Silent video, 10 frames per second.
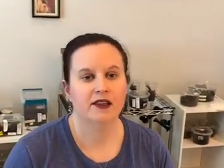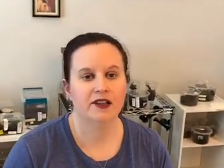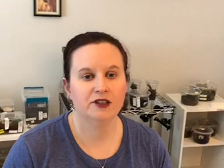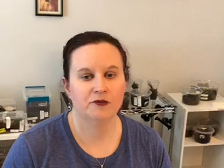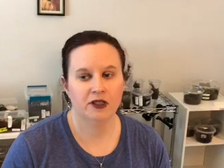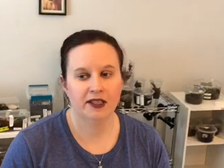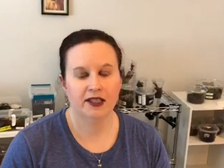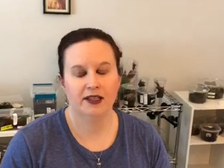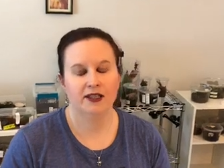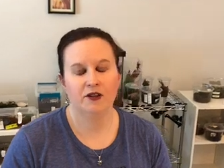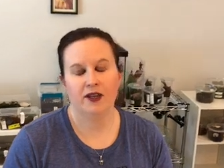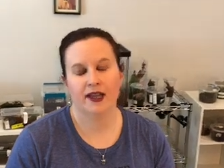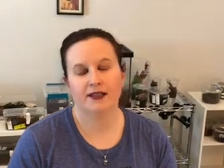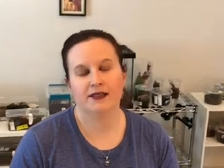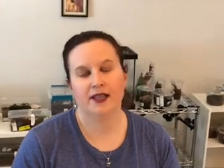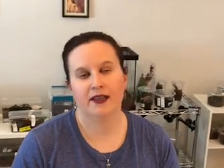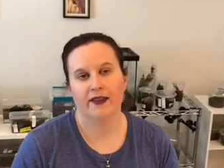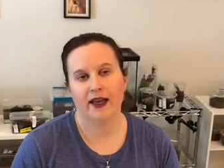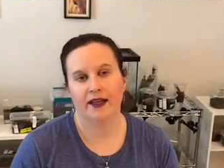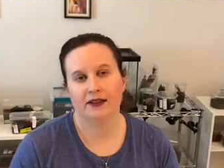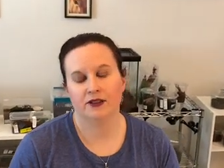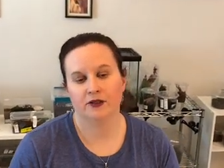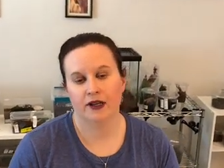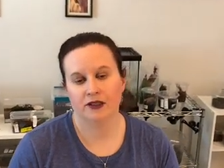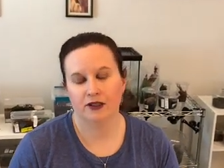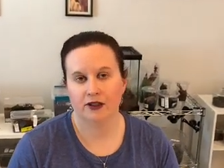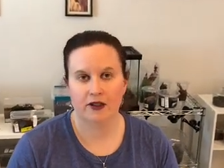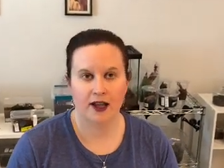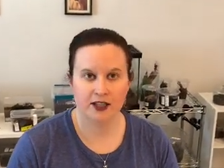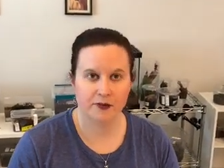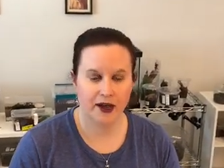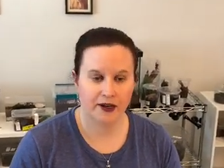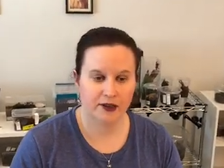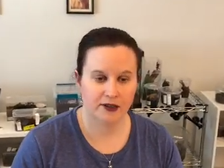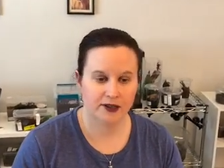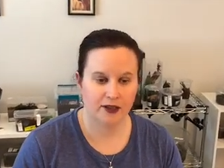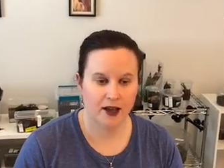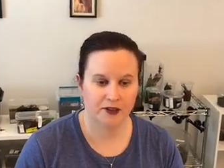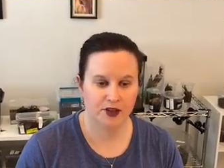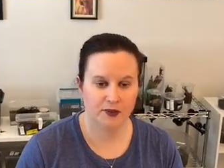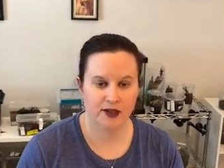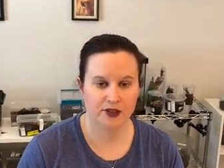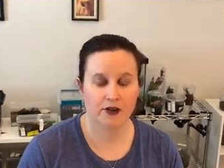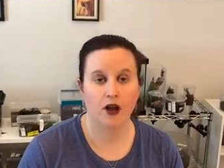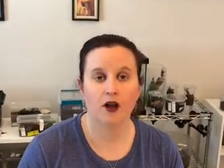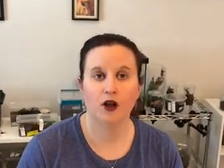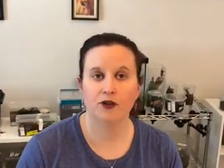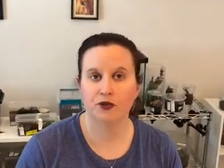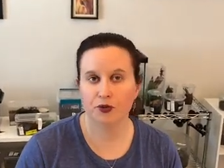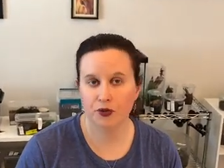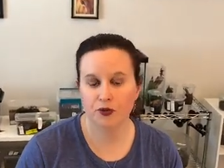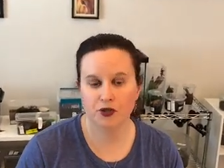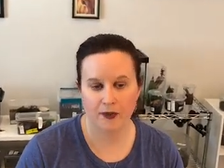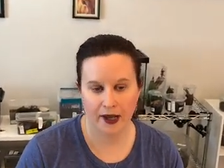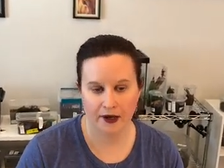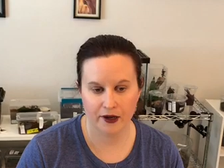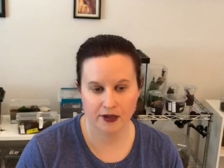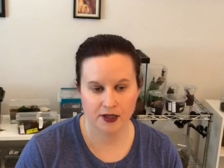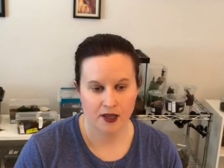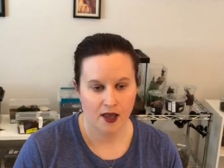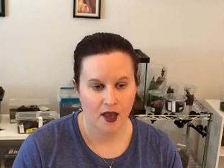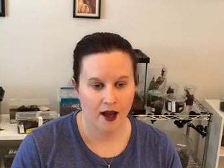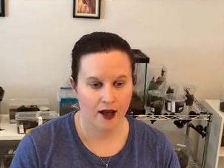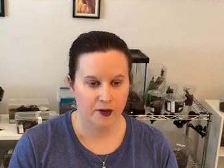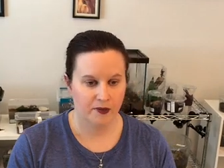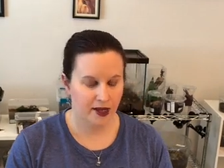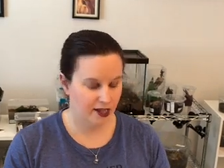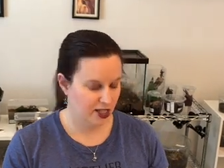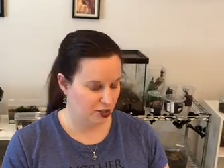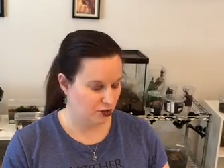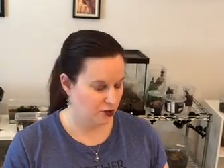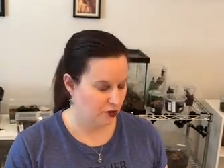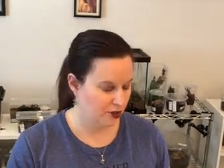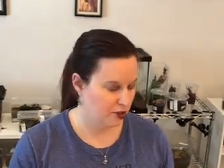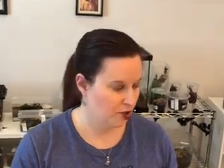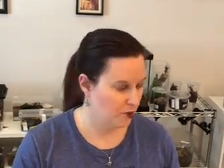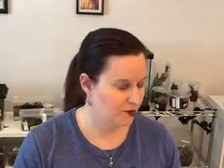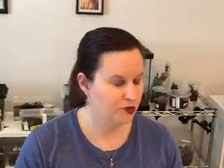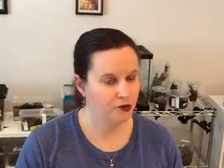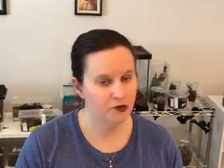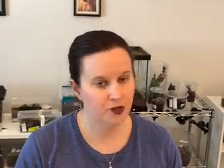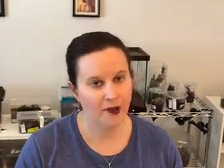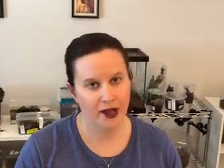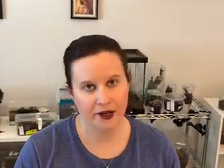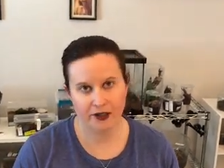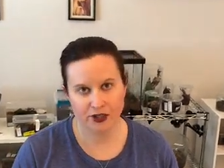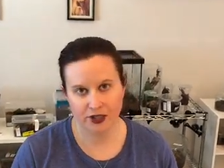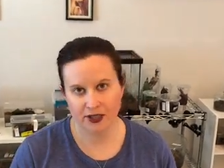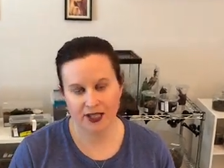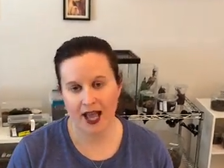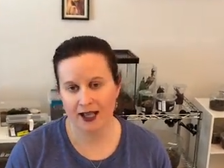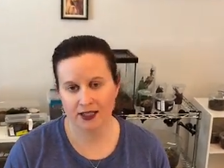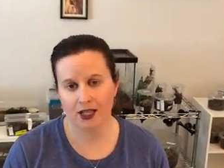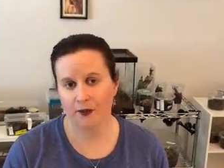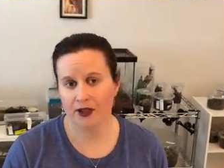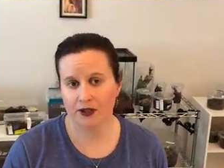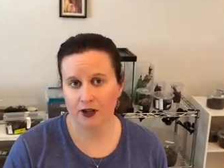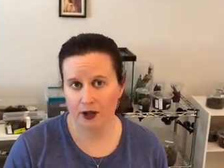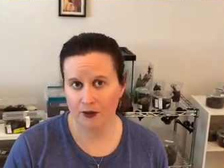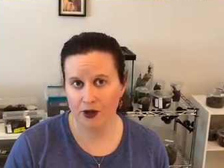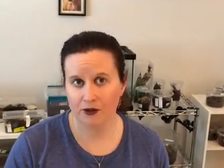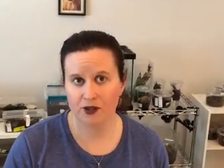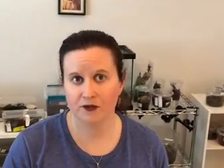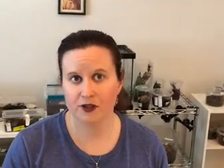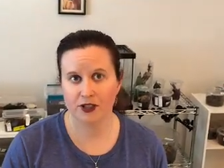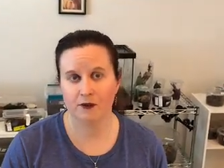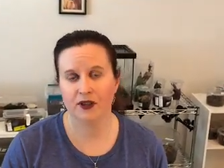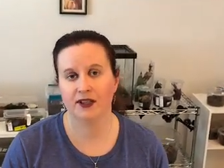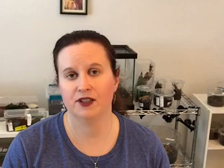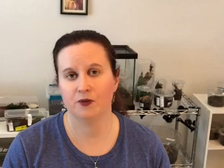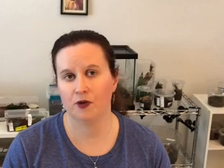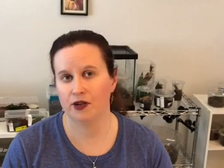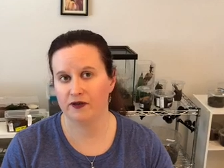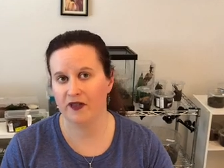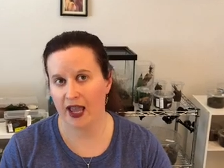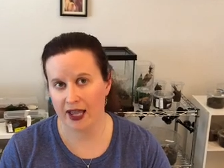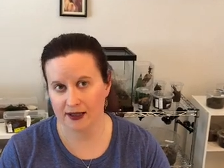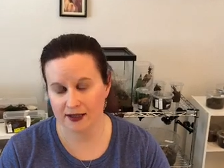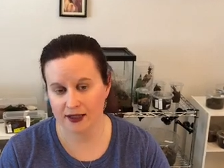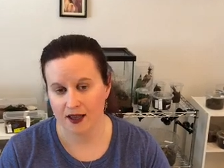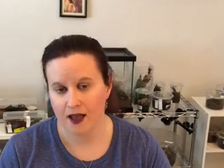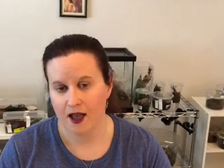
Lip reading: you can't say that tarantulas are not spiders just because they're not called true spiders. Again, the term true spider is just a taxonomic term used for something that's more advanced.